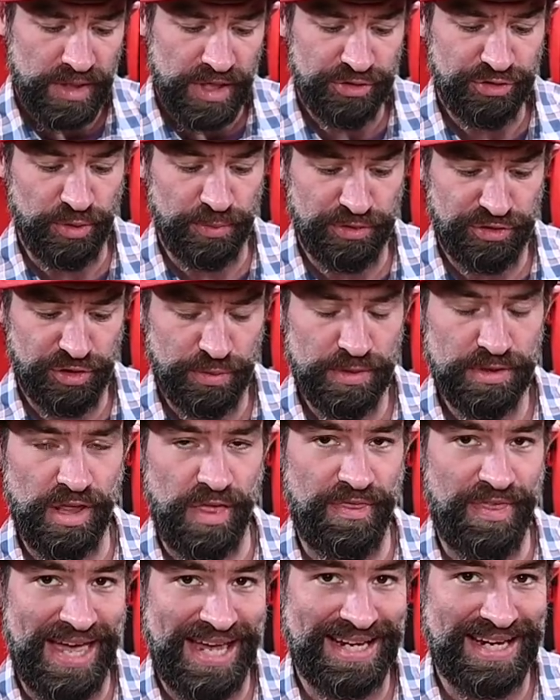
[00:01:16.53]
So I'm assuming
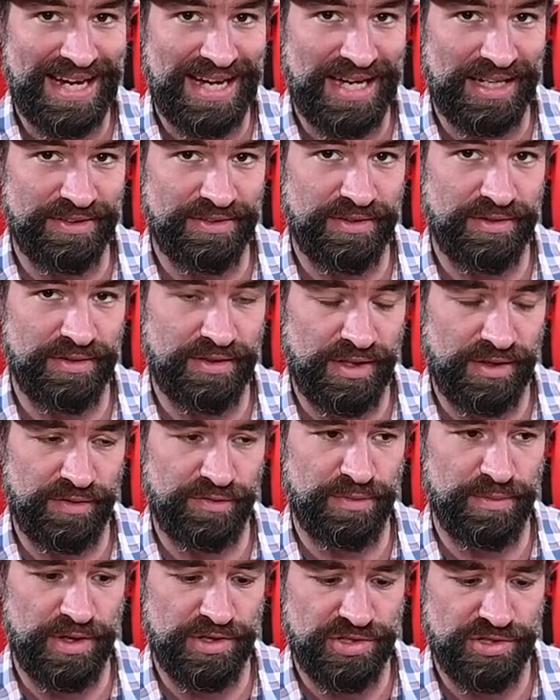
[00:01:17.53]
that they got their
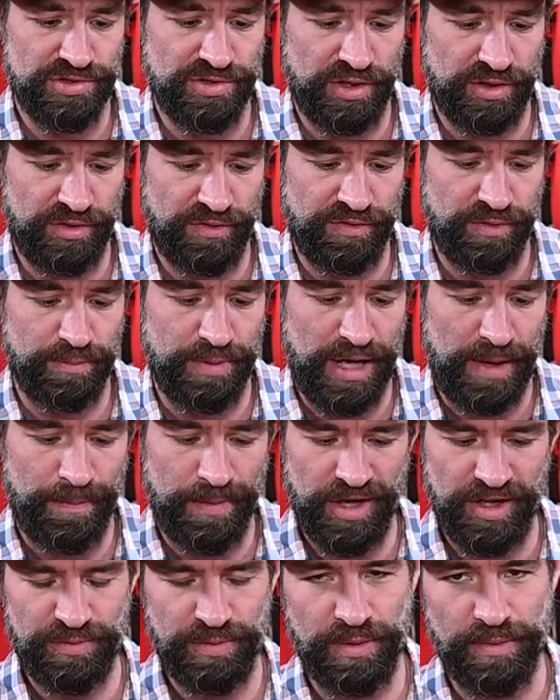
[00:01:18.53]
information directly from
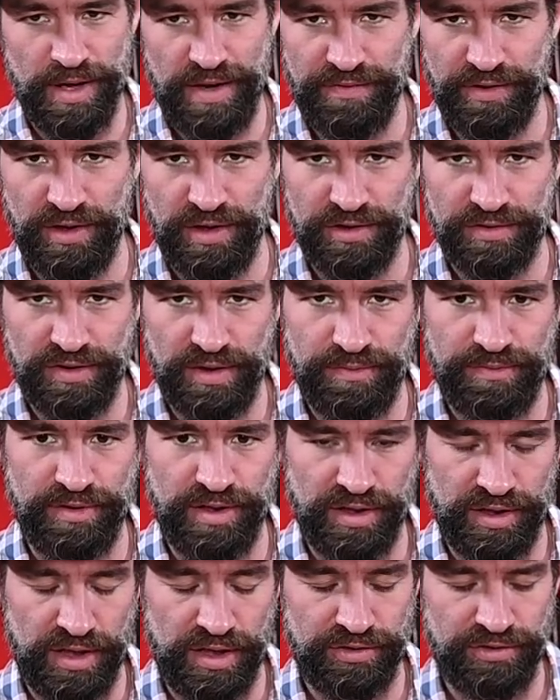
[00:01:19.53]
Popeyes, but I'm having a hard time
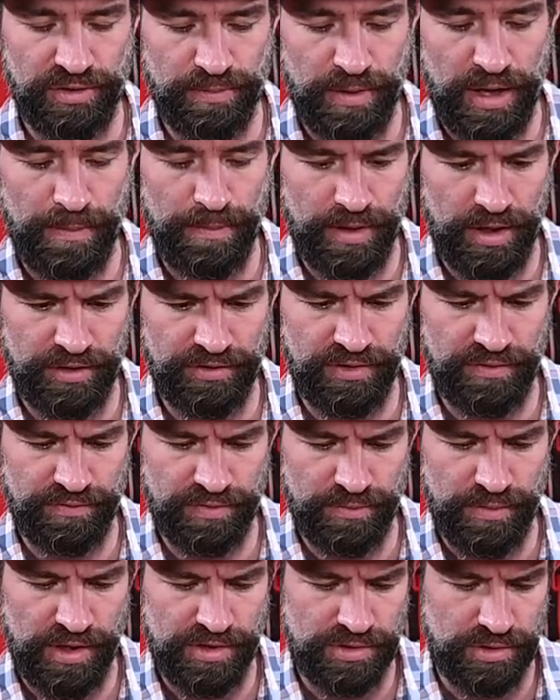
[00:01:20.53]
finding actually Popeyes
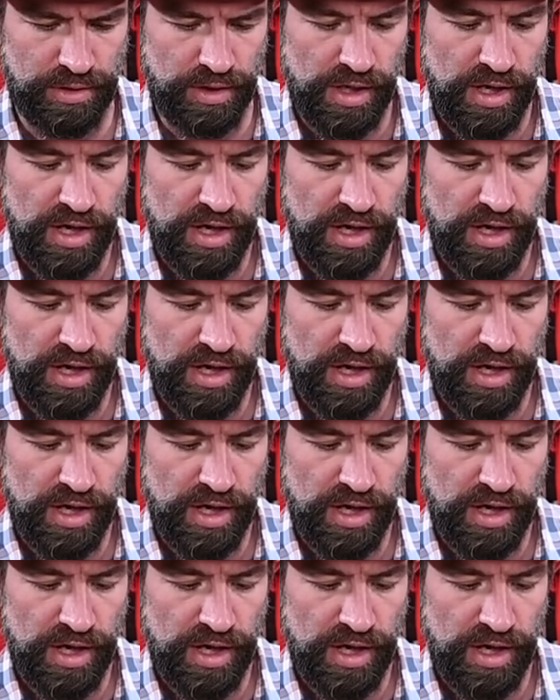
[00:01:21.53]
information.